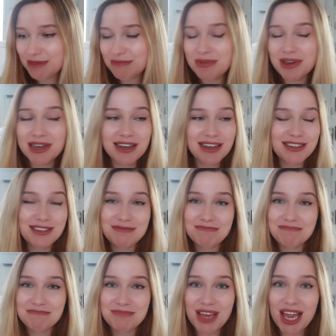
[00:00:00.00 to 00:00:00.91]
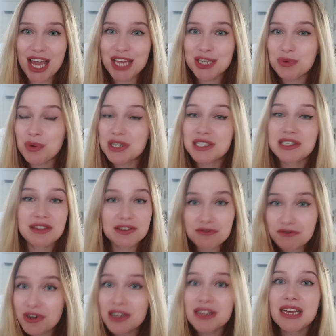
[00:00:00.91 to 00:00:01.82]
but it was the
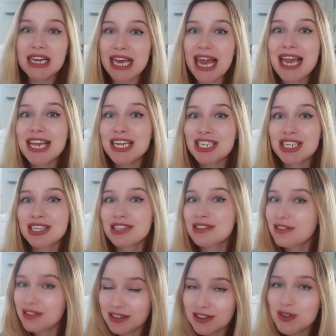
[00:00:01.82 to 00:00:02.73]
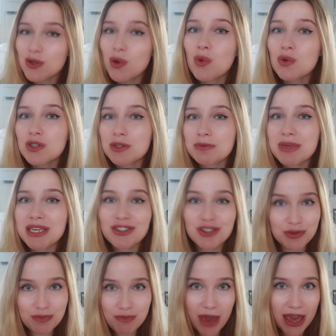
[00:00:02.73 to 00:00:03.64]
relocation that taught me
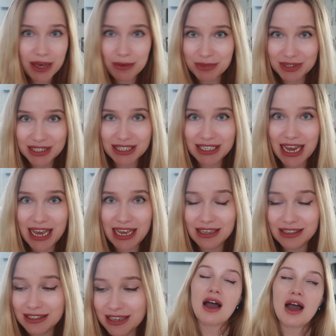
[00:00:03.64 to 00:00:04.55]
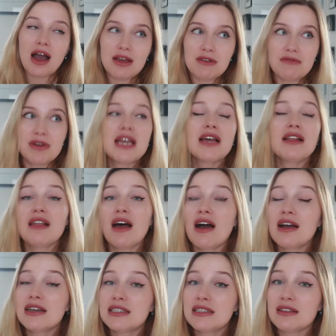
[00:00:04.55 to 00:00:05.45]
to make mistakes. I
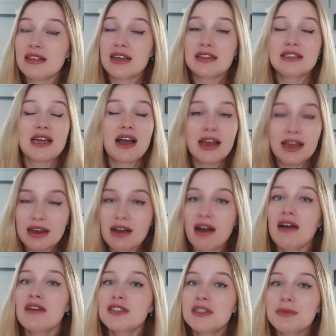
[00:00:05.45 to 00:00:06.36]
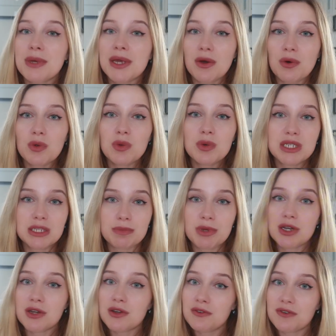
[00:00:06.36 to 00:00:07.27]
realized that I can't be always
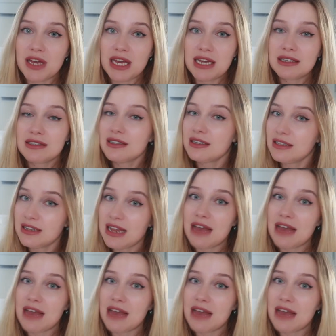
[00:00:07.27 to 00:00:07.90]
perfect in